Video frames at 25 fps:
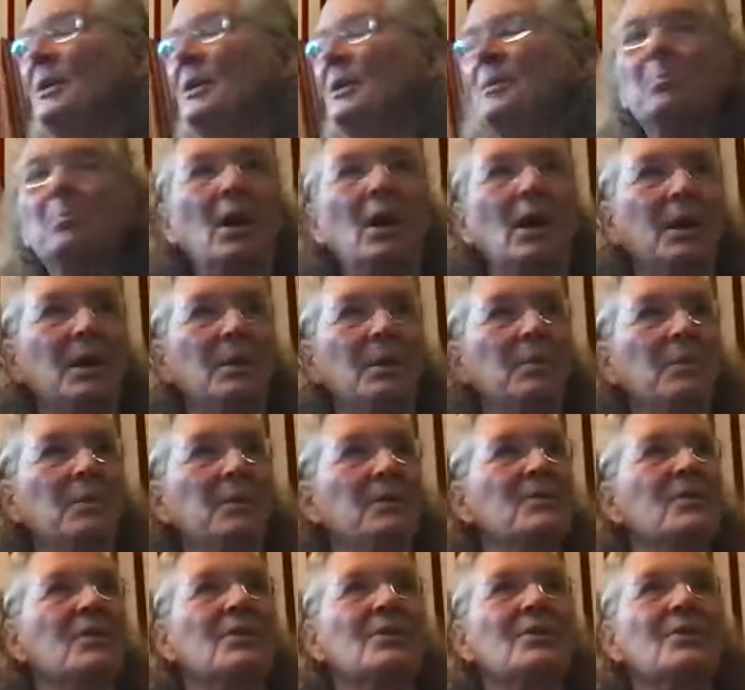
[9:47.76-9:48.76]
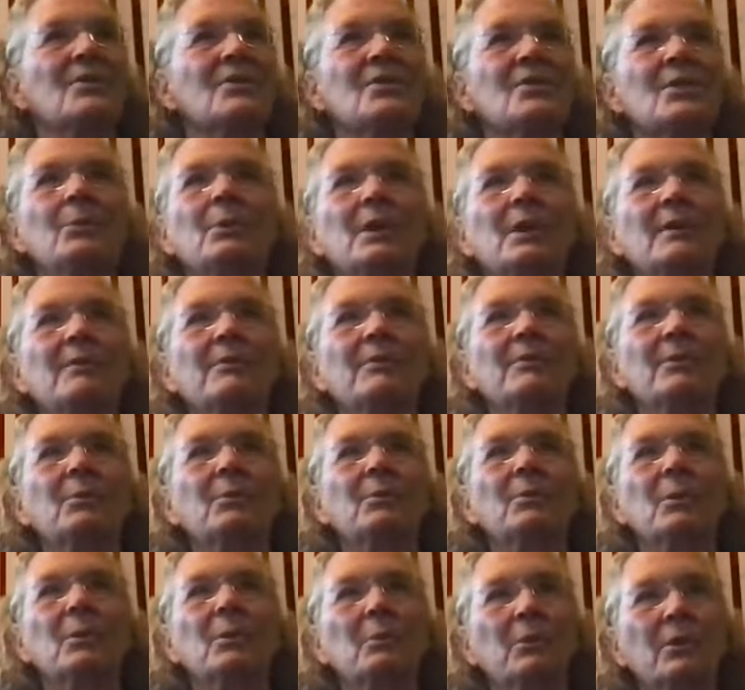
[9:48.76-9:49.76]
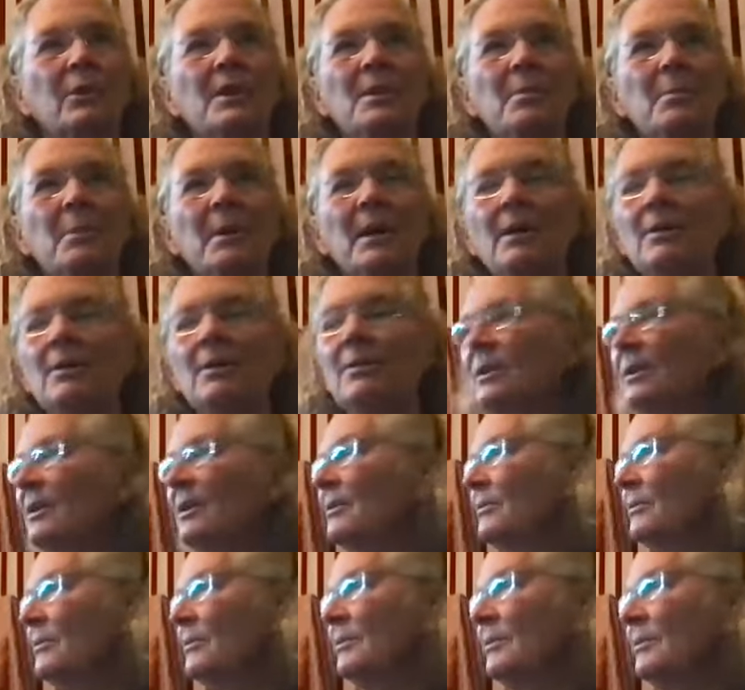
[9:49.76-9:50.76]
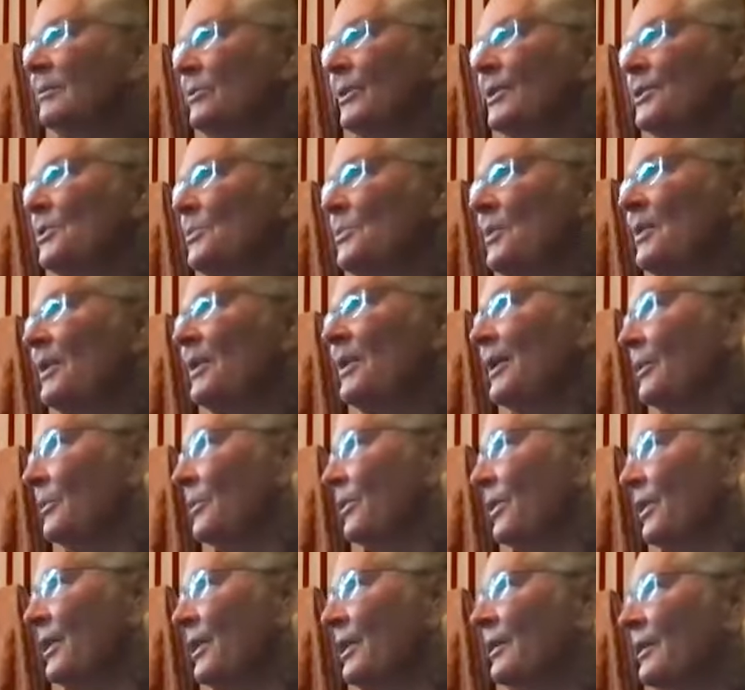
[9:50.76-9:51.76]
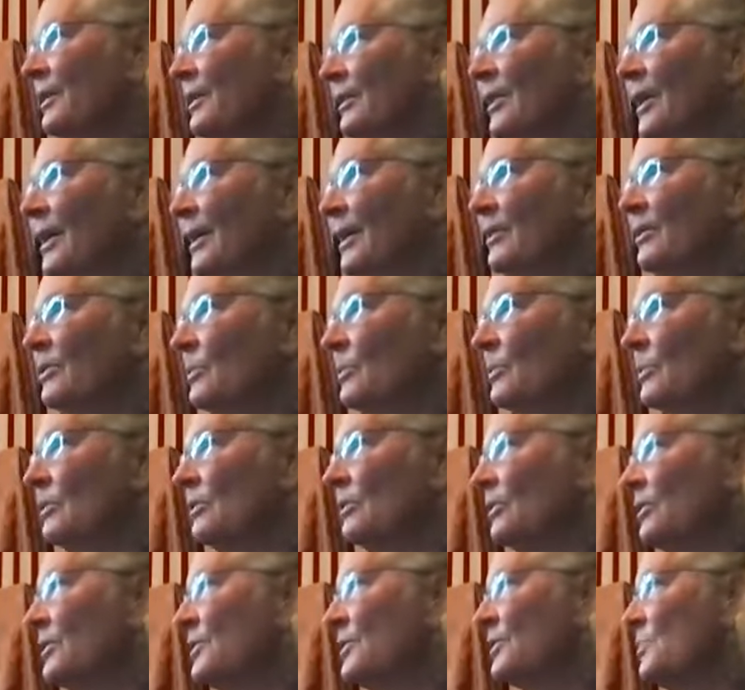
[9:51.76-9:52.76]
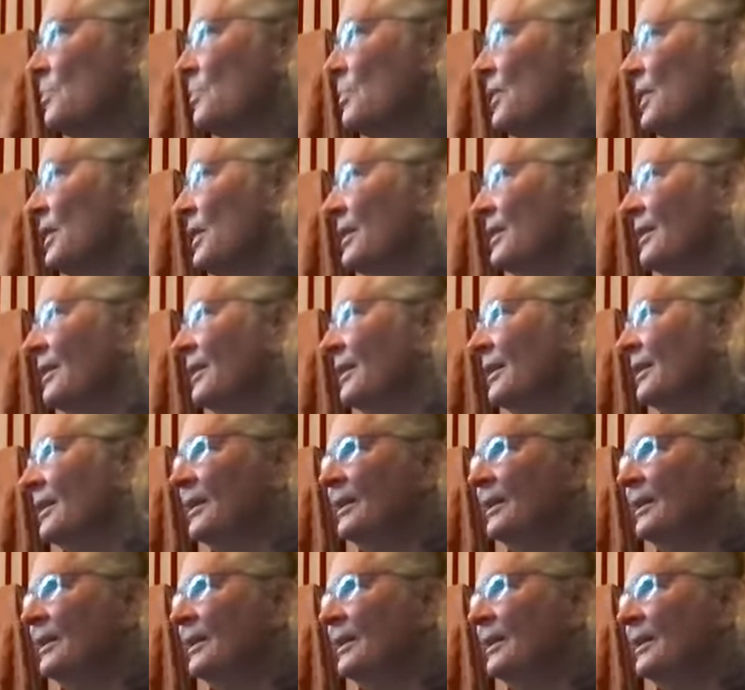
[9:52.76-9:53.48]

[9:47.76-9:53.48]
embodiments. So whatever we're worried about, trust me, I worry a lot. The world looks pretty,